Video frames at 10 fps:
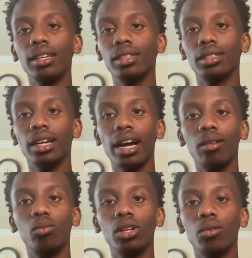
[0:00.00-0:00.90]
Because
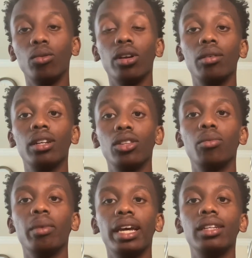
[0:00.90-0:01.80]
God wouldn't want another
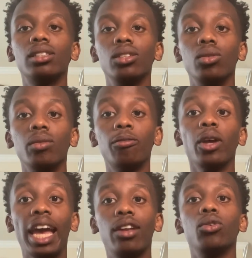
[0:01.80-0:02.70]
man to
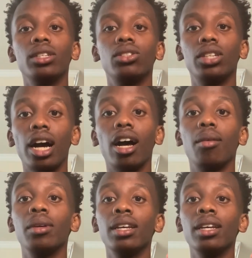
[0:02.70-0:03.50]
handle his job.